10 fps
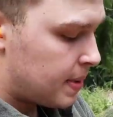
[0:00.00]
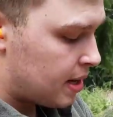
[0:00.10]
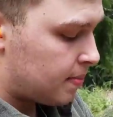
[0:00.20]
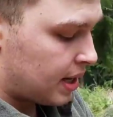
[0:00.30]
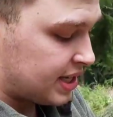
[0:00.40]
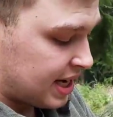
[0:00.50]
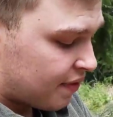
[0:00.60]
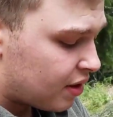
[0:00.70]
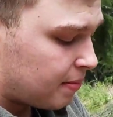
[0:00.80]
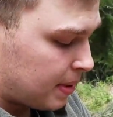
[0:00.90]
been, but it's
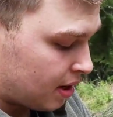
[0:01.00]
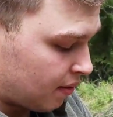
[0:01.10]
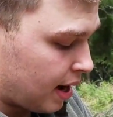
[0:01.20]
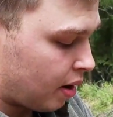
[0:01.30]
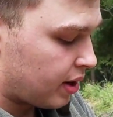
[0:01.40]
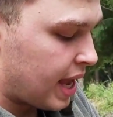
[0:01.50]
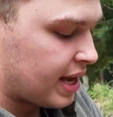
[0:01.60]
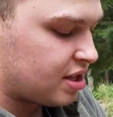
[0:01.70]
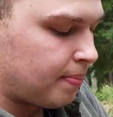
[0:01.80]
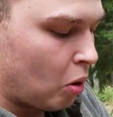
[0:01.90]
definitely been around. It
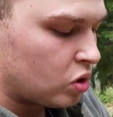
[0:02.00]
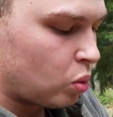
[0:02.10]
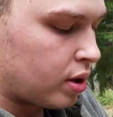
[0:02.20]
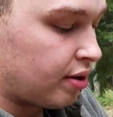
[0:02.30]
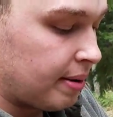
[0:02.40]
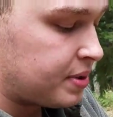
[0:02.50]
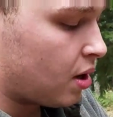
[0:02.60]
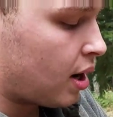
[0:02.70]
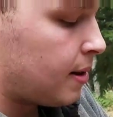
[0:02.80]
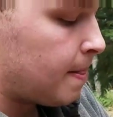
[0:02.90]
has the post-war grips
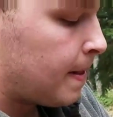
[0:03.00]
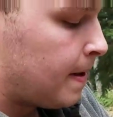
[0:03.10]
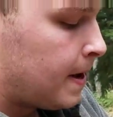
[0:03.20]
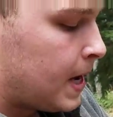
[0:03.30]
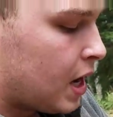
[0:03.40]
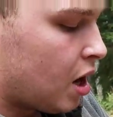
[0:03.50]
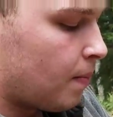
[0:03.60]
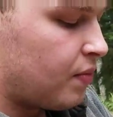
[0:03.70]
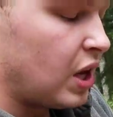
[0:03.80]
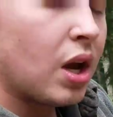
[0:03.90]
on it.
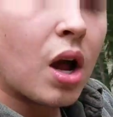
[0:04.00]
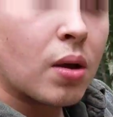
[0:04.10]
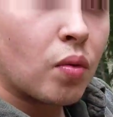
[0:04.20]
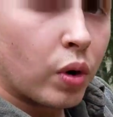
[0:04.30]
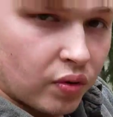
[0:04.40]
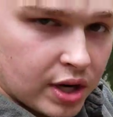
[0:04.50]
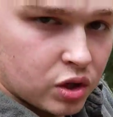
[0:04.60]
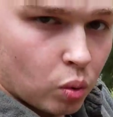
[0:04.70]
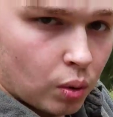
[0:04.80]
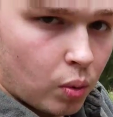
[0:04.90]
Um, the
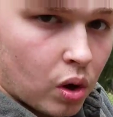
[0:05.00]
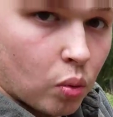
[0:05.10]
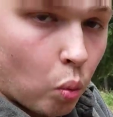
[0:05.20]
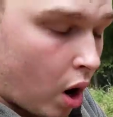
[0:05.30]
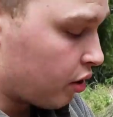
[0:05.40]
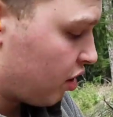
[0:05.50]
original World War I